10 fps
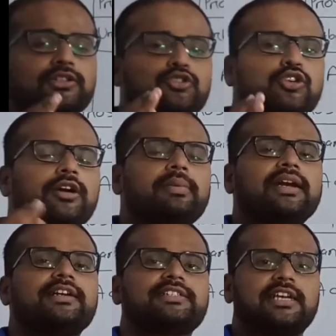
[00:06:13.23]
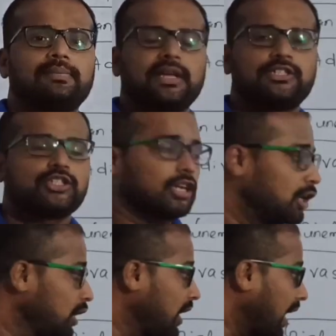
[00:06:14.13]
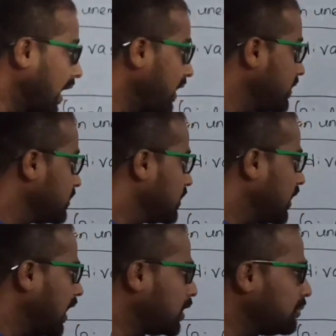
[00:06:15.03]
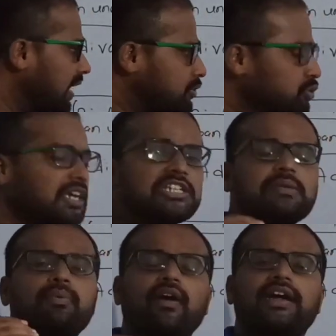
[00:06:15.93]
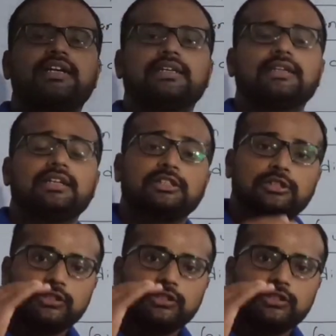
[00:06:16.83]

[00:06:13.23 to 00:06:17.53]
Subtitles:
there should not be any discrimination. And equal education priority.